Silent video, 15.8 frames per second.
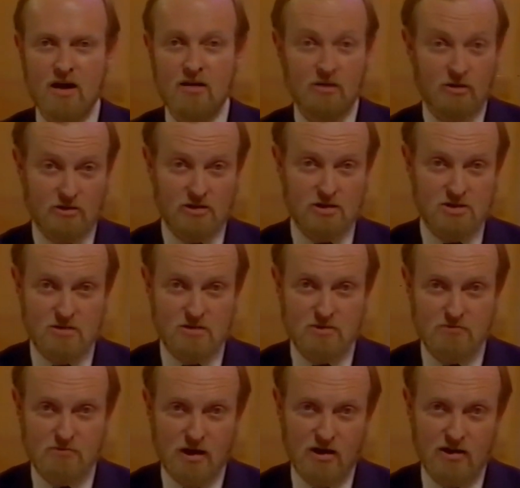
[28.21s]
Not that they seem to
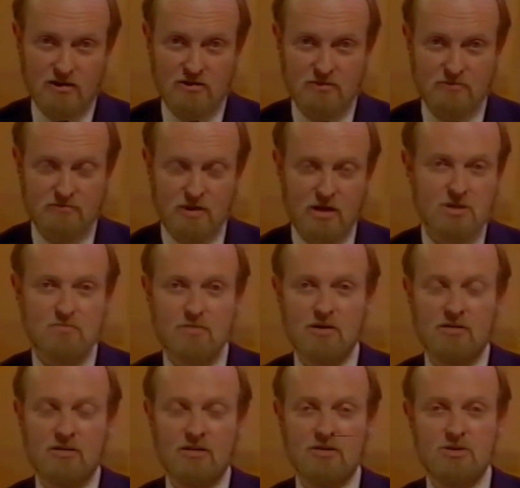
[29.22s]
mind. I
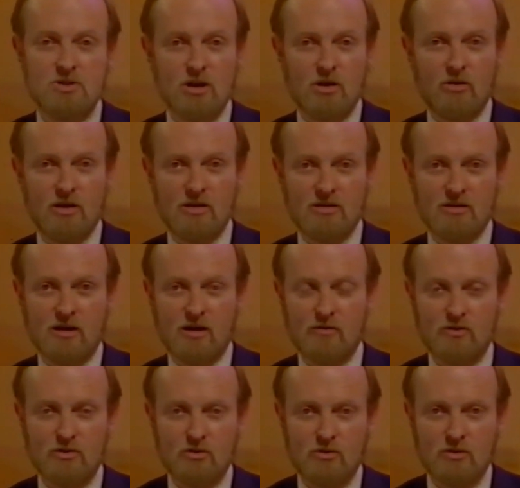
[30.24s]
spent an exhilarating
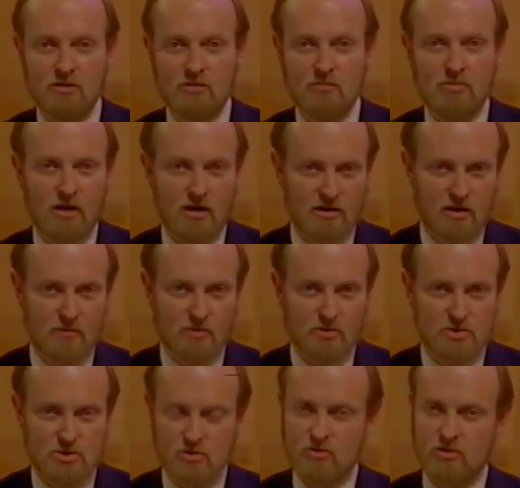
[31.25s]
afternoon at the Pineapple
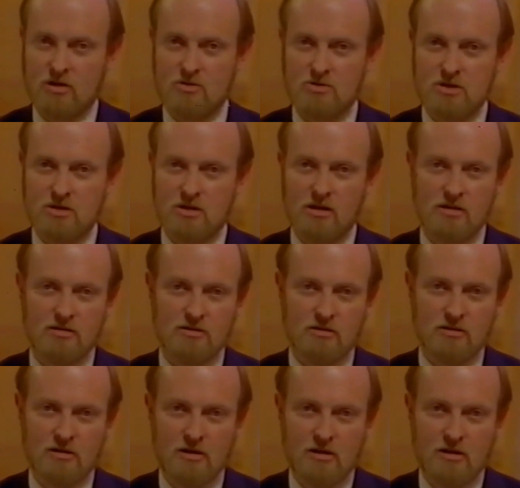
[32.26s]
Studios in London,